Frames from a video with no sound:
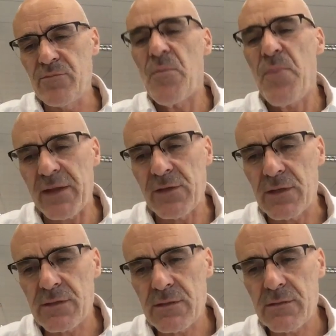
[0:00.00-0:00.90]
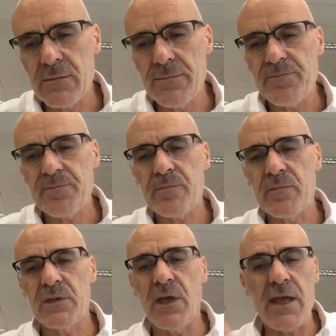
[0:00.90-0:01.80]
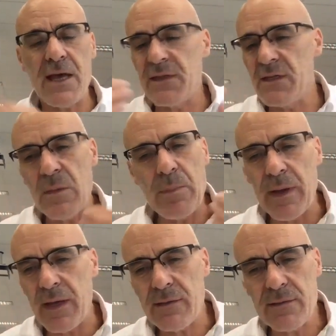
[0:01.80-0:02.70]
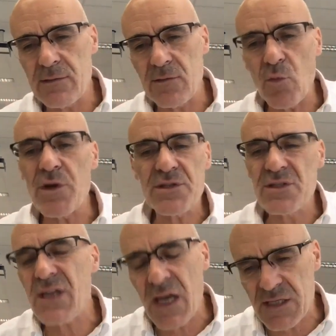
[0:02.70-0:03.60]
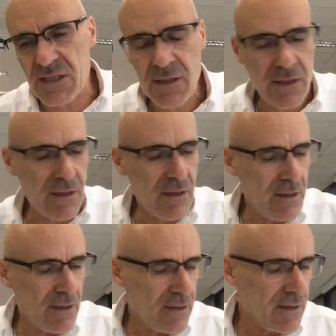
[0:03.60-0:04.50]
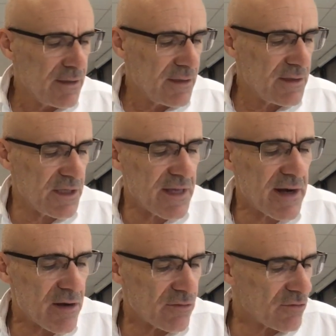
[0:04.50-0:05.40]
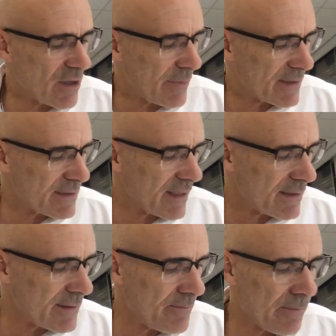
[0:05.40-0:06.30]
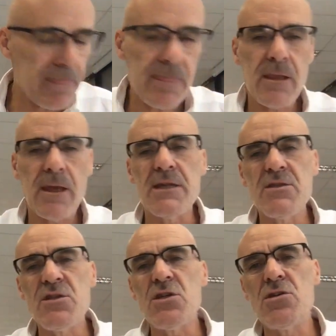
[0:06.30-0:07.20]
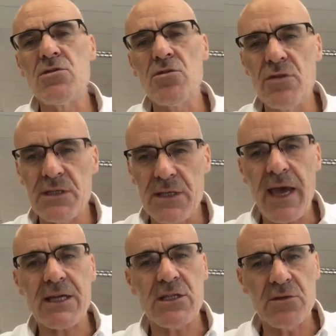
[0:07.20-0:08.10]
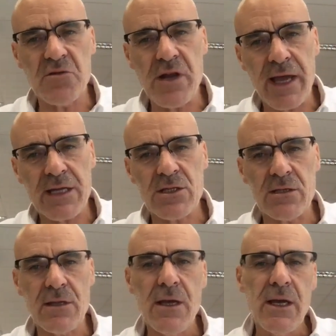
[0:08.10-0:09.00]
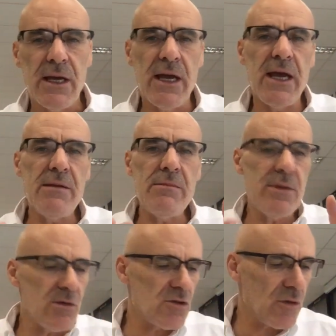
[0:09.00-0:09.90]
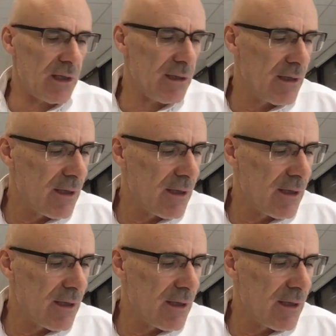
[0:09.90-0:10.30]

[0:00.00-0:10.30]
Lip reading: preparedness. They anticipate the worst case scenario to some extent. And due to this action reaction, a mutual